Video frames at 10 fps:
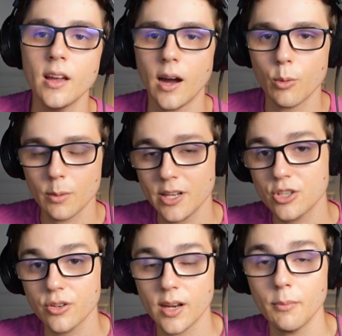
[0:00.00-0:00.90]
I want to make
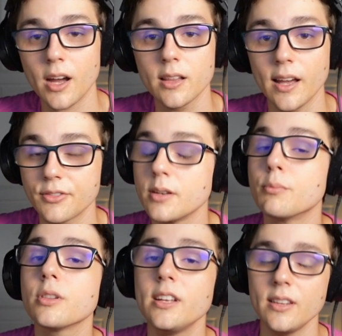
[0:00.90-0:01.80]
sure that I'm not left
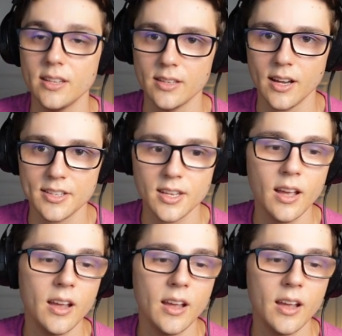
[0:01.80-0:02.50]
completely in the dust.